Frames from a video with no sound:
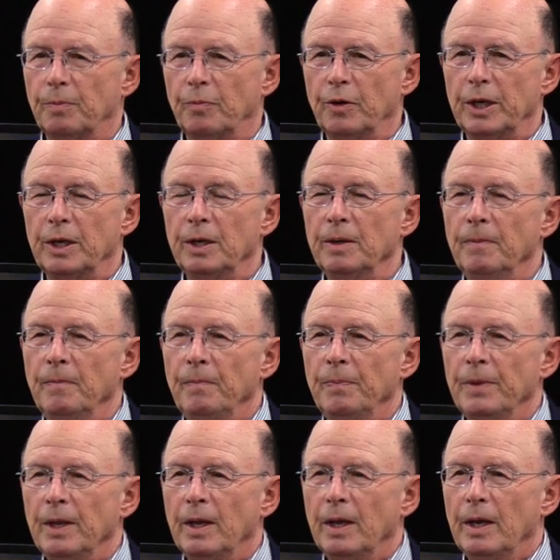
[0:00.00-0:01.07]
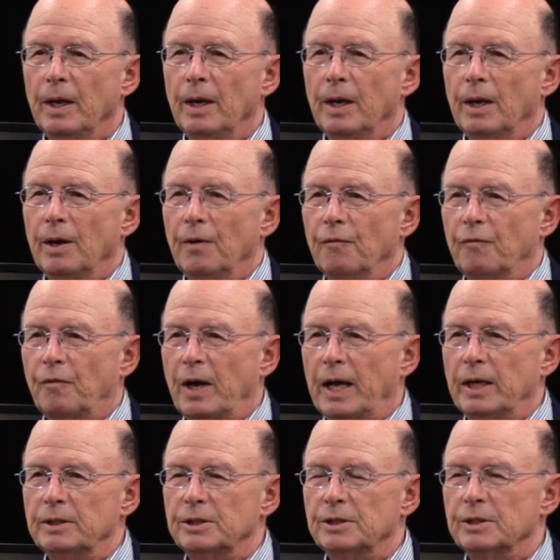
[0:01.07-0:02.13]
Britain,
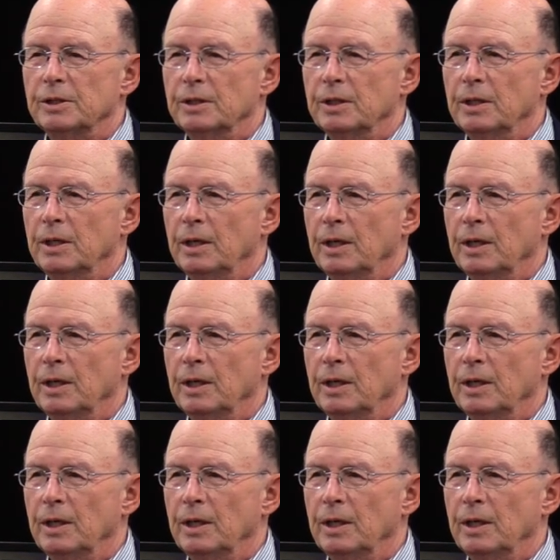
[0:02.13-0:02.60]
France,